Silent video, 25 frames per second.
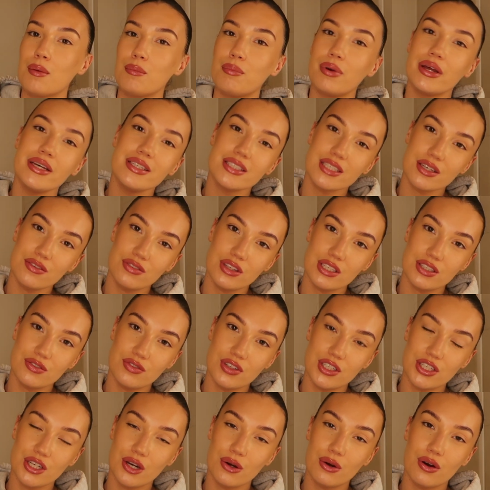Please give this
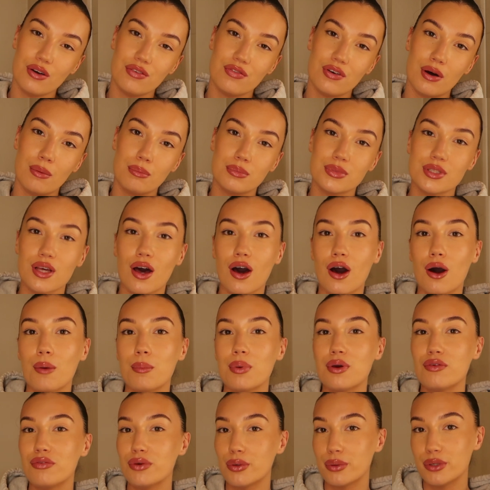video a thumbs
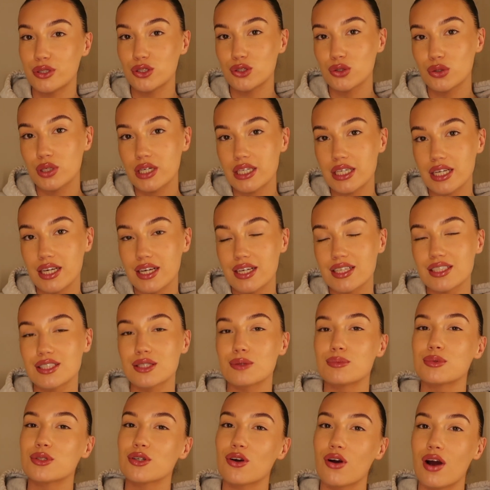up if you enjoyed it,
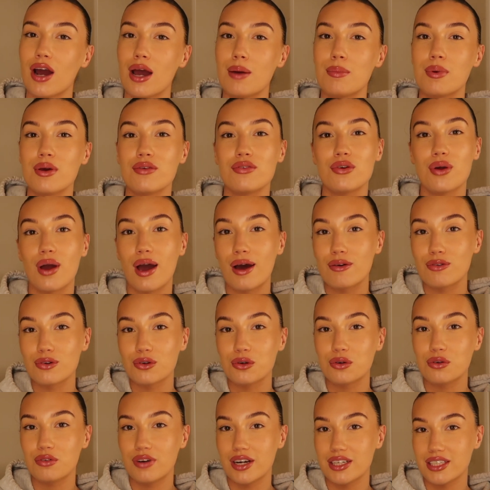subscribe if you
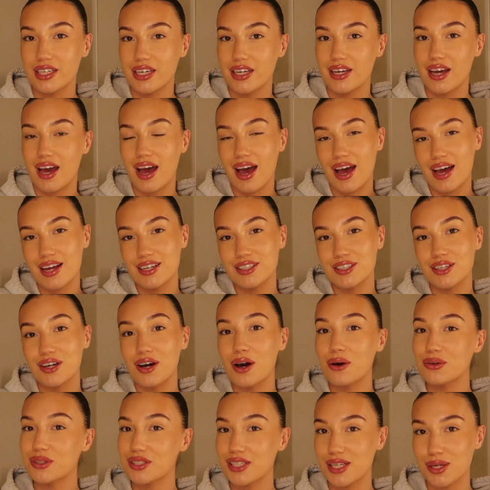haven't already, and
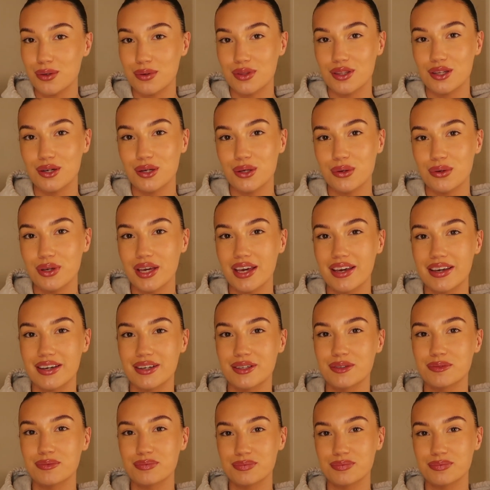I'll see you in the new